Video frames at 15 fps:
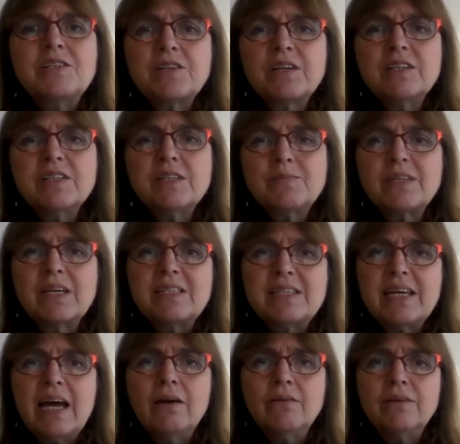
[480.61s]
turned upside
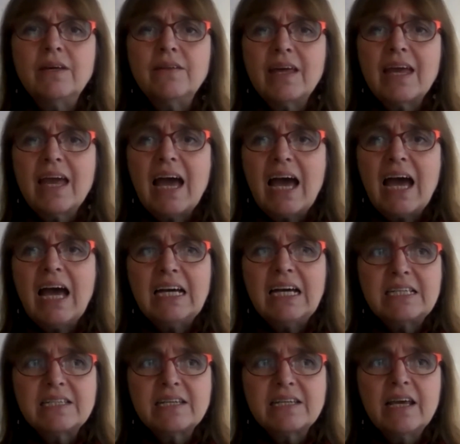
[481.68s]
down. Now they
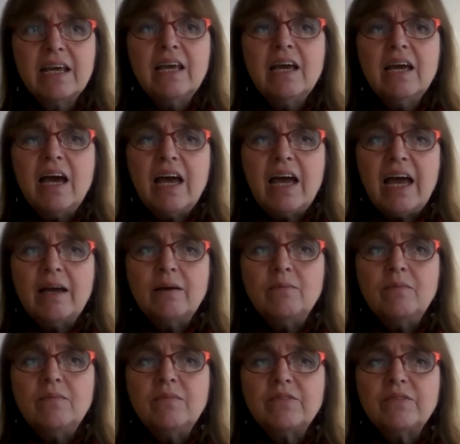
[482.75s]
had
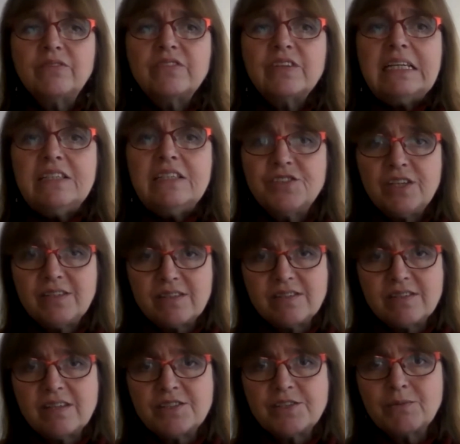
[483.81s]
seen Jesus
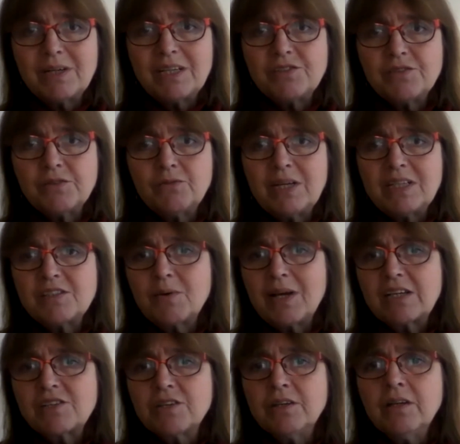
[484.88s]
since the
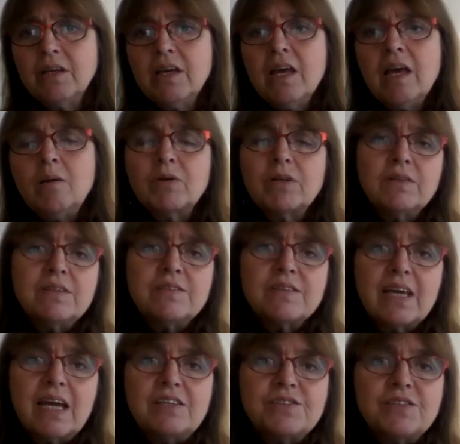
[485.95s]
resurrection, but on this
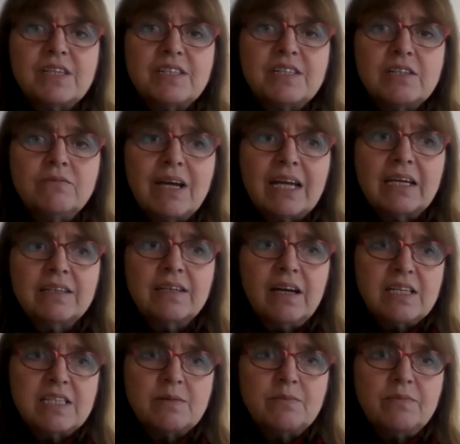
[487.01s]
occasion, they didn't
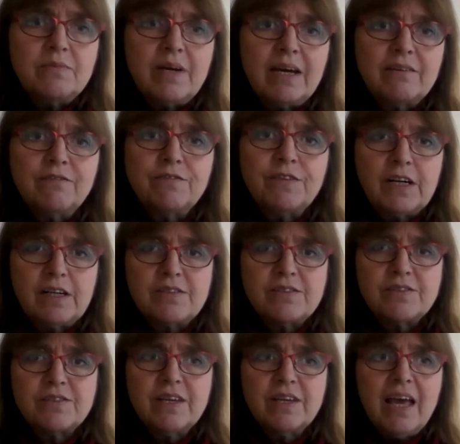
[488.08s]
recognize him at
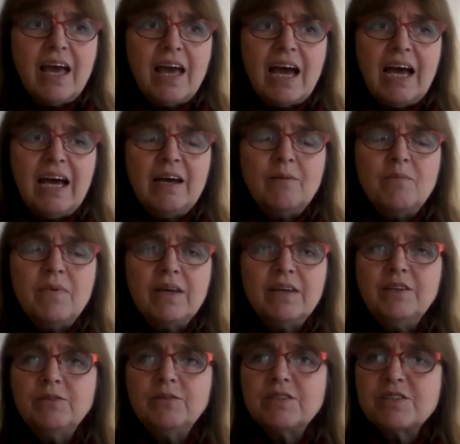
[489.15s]
first.
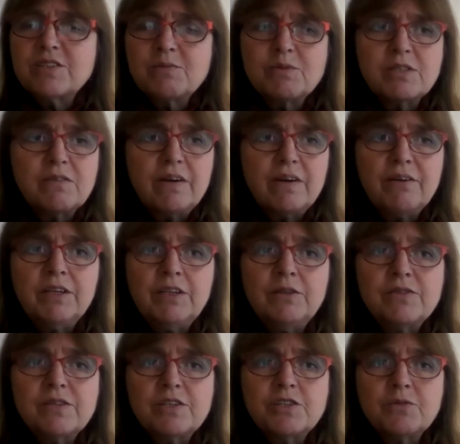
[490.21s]
It was a very new
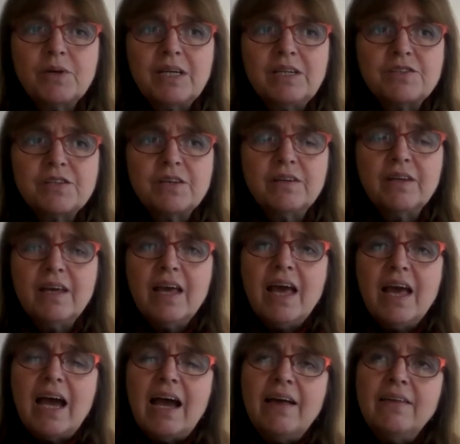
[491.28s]
situation,
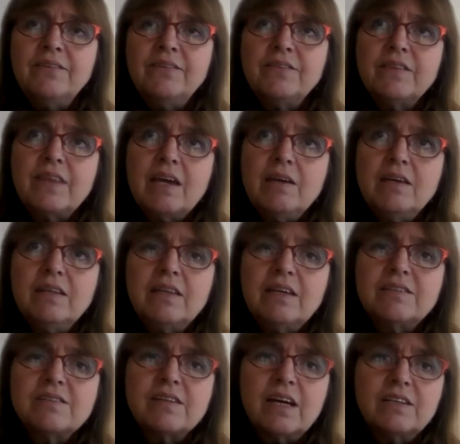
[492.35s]
and they
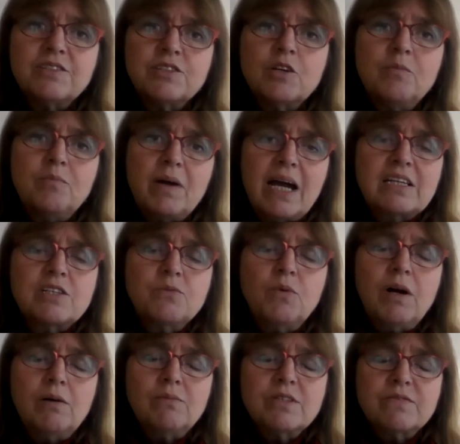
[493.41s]
decided to go back to
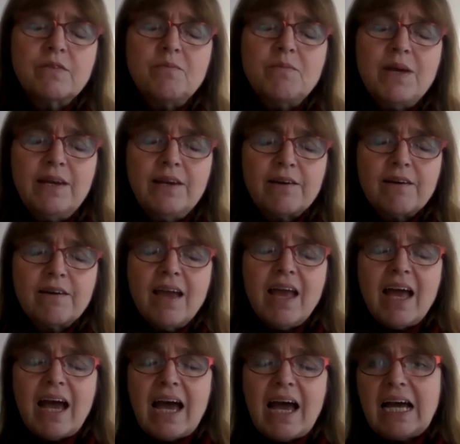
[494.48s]
what was familiar,
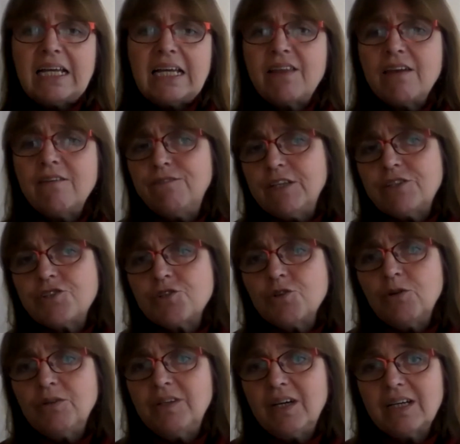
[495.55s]
and they fished
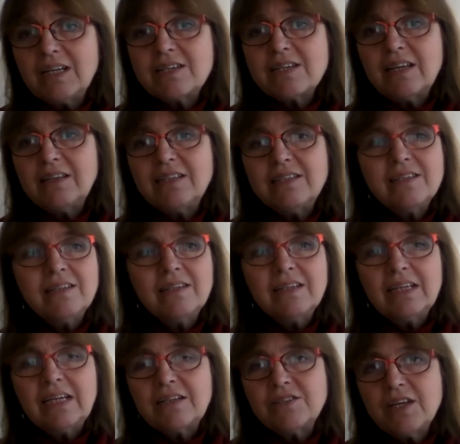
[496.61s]
all night and they didn't
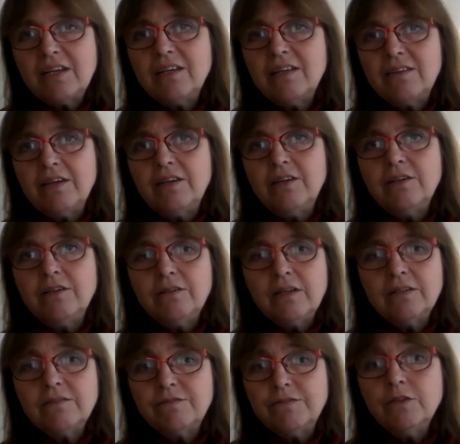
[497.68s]
catch anything, you know,
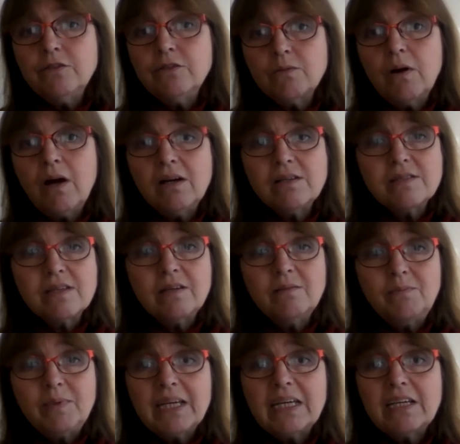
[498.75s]
and food was a
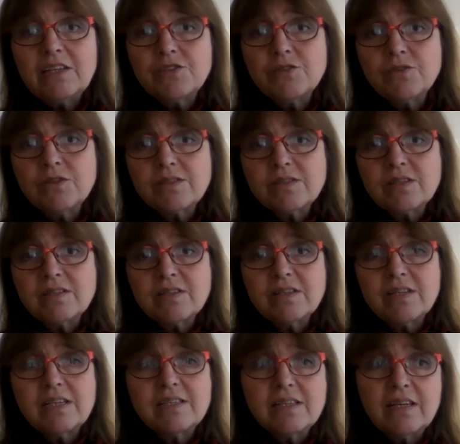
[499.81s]
big issue, just as it
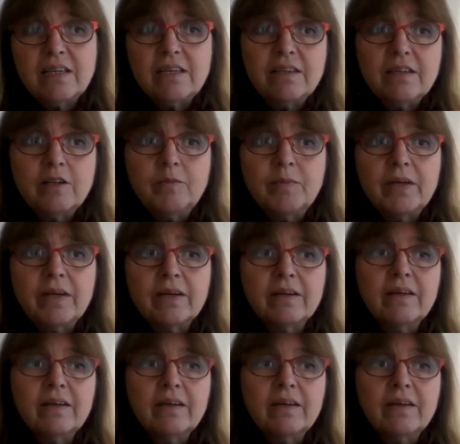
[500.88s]
is in Ethiopia.